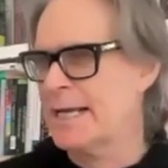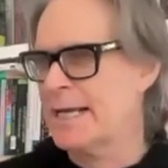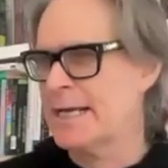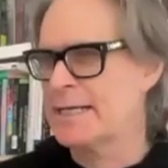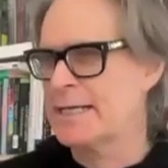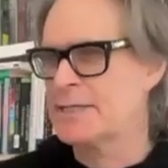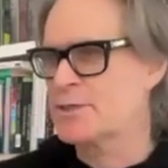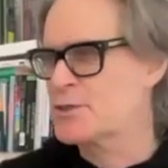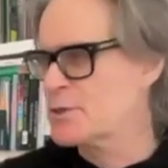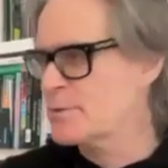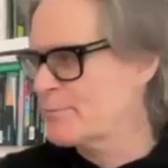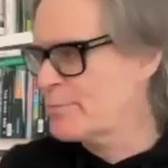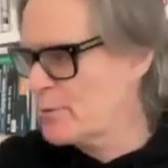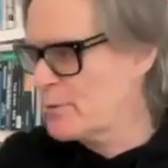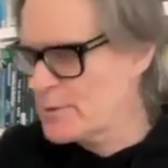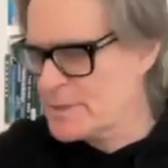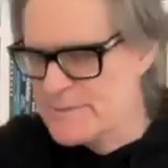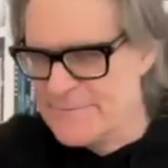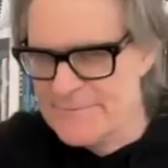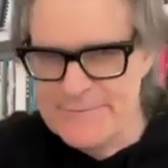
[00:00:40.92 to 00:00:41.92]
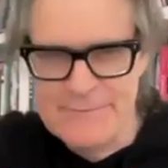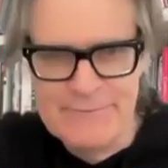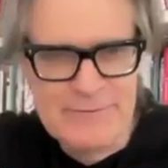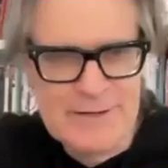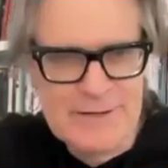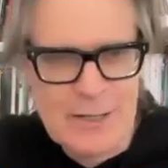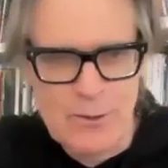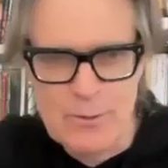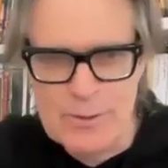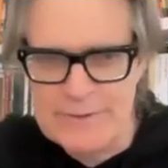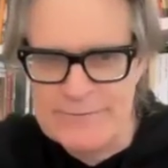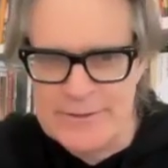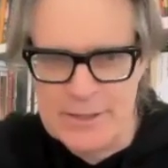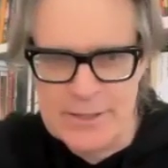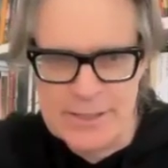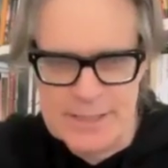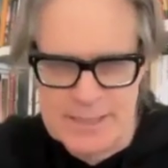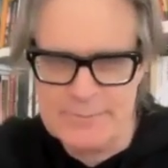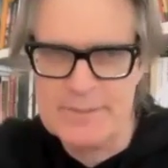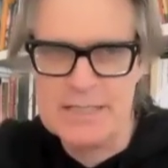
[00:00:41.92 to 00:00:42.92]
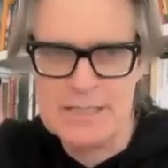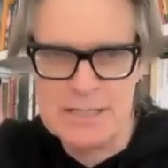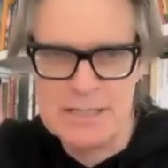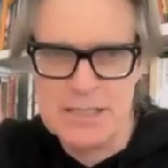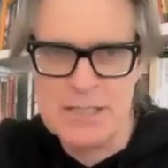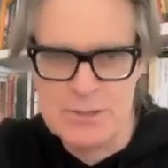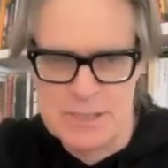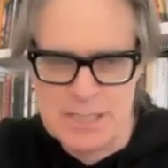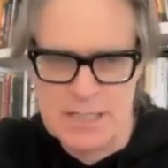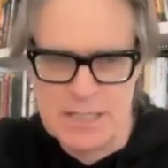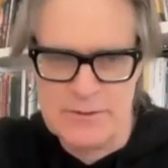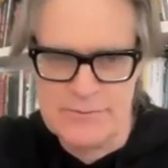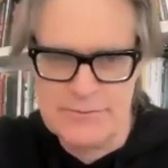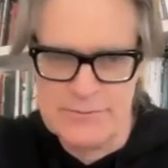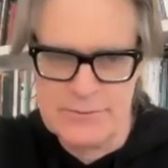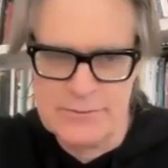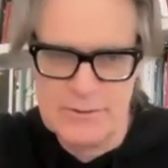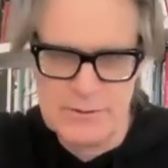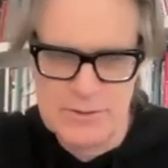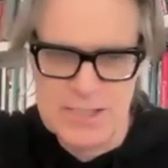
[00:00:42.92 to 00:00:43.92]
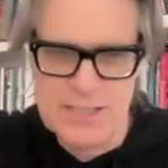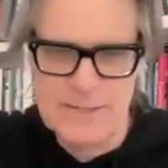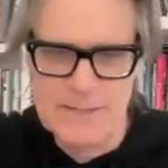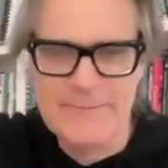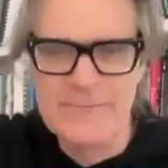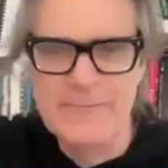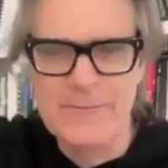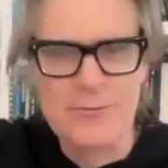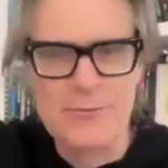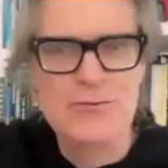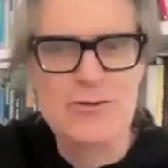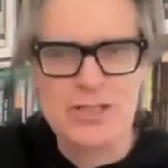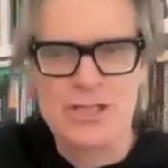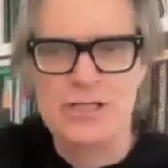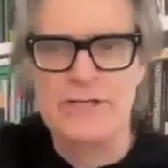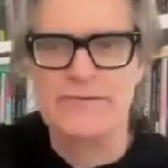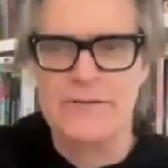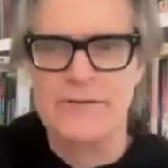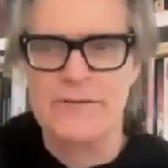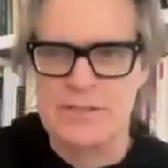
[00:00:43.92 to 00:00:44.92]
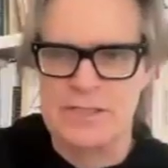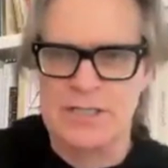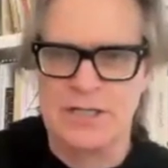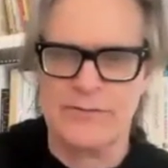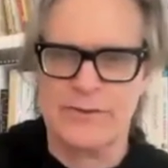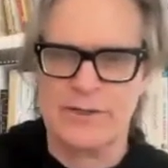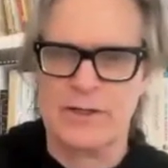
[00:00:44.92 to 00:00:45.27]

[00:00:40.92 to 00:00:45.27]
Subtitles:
And Junpo was very, very committed to no self, or some version of no self.